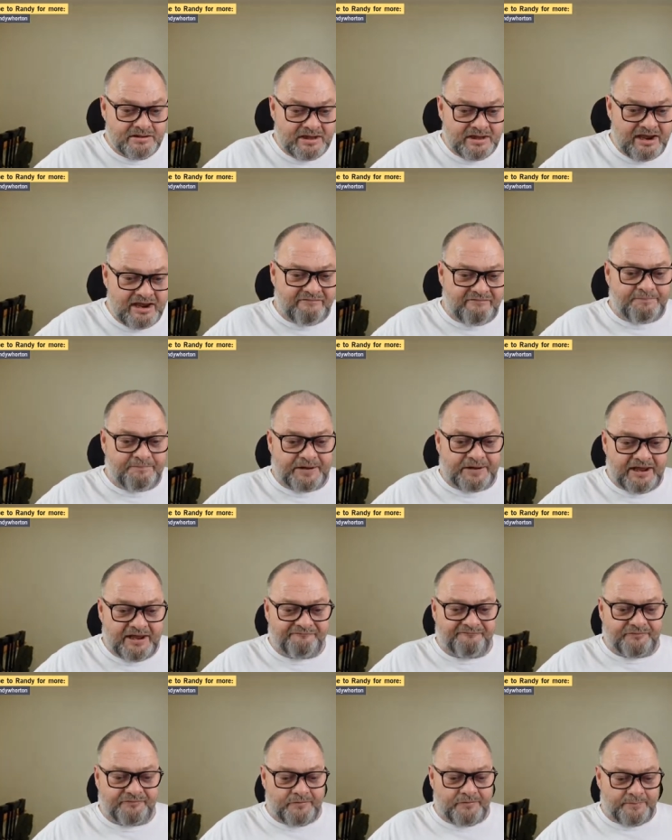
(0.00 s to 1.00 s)
Every
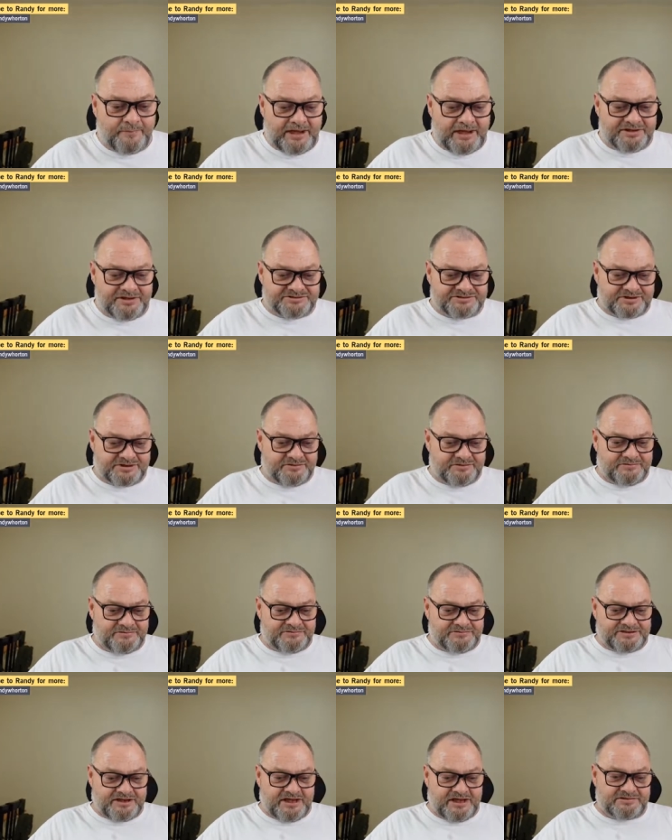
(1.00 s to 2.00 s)
platform has
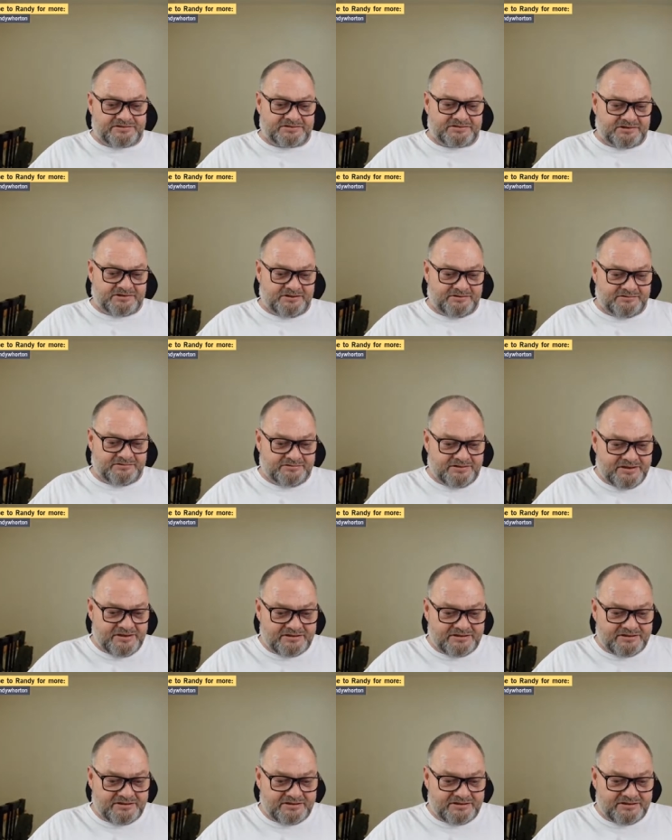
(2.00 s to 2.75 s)
trolls. Yeah, it's true.